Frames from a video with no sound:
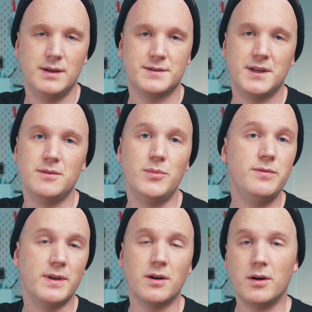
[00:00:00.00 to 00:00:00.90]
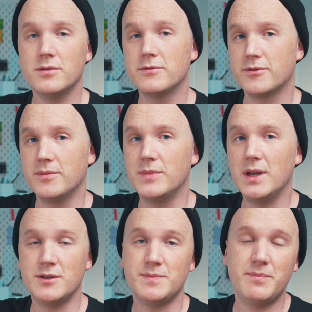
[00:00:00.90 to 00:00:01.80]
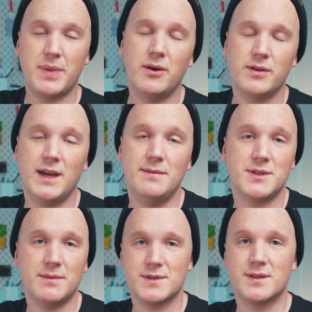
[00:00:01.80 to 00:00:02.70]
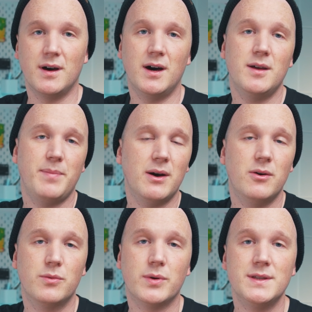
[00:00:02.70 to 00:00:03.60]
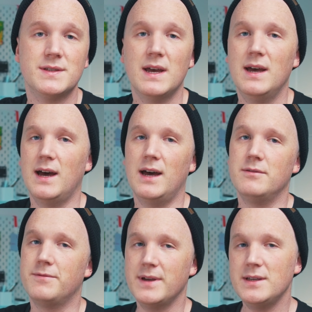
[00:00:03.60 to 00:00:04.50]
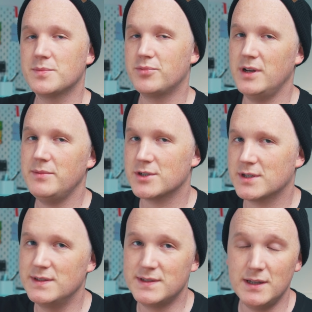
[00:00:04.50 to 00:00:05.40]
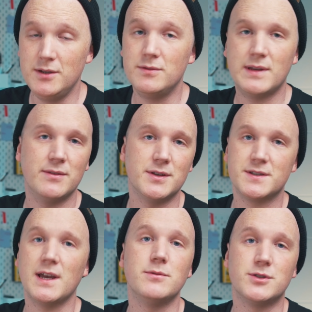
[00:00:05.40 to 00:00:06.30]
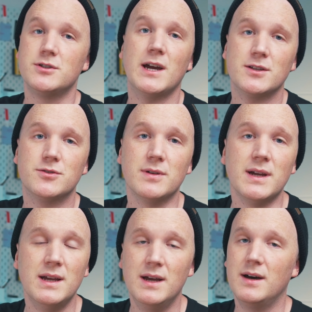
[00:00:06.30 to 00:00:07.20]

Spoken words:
So moving on from those mid-power games up to the high-powered ones, and things pretty much continued down the same trajectory.